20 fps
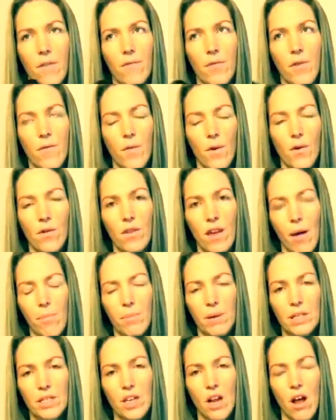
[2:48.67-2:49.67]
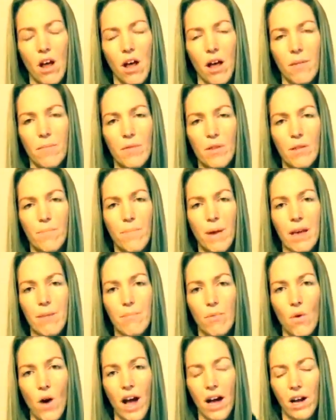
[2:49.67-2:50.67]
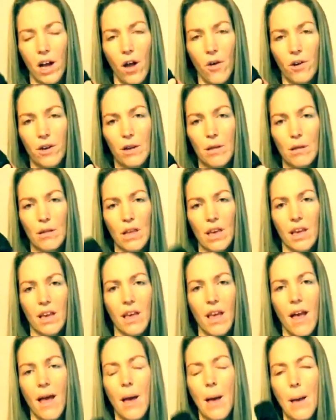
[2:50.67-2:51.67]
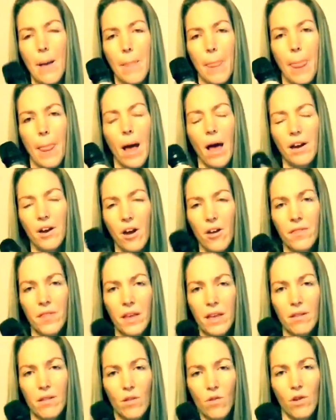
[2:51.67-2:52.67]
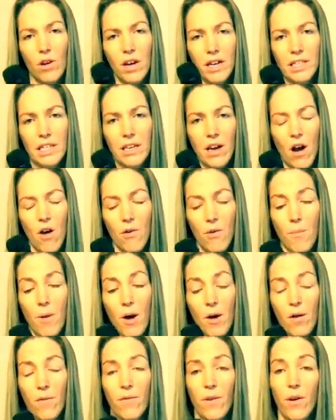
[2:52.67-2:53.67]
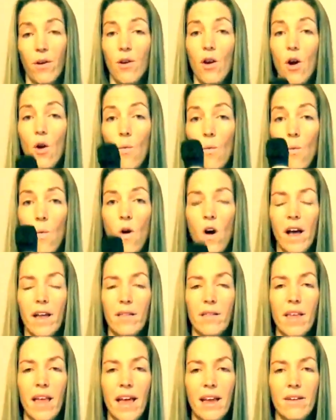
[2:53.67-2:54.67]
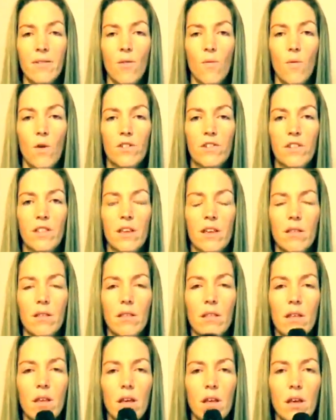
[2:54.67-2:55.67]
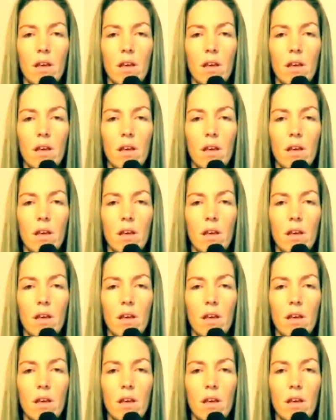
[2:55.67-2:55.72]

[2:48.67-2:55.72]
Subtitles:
the first couple of times people are going to sing, I don't think it's a good idea to hold a microphone. Why is that? Watch this.